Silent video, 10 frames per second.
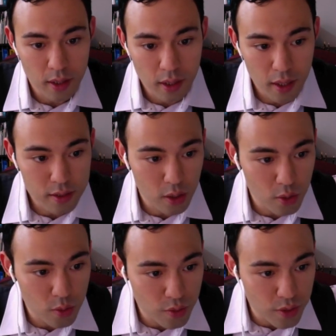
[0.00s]
And
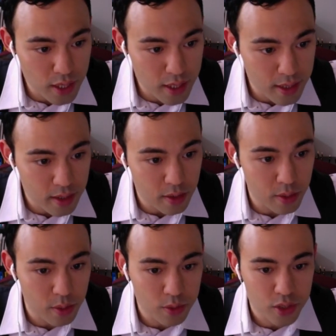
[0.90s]
so these
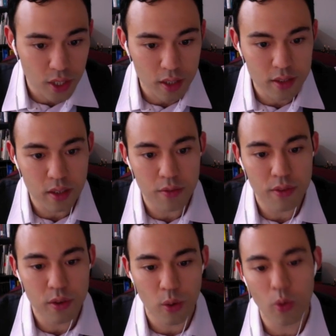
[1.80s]
little chunks off
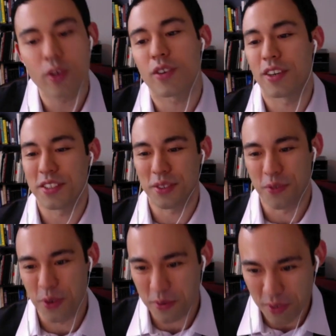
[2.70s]
in the corner are also
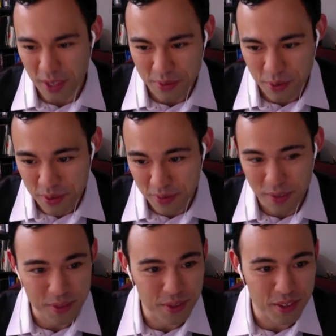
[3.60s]
45, 45
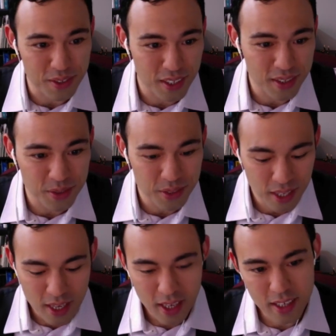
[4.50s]
degree triangles,
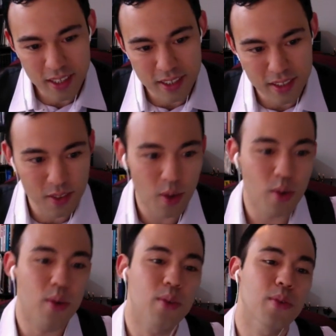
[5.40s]
in addition to the
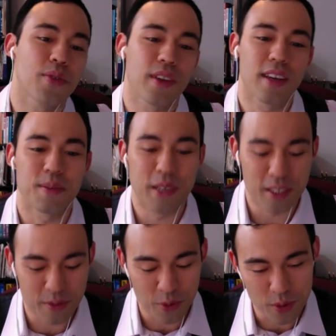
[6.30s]
whole thing being
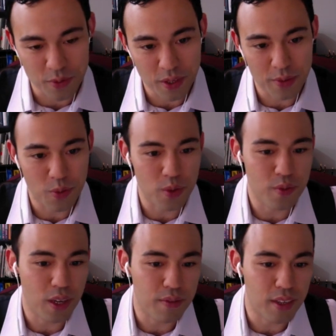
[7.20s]
a 45,
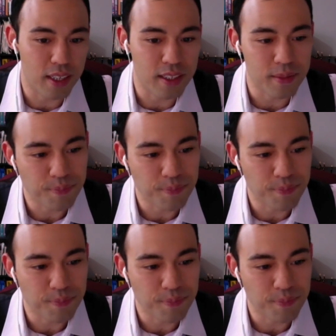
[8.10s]
45, 90.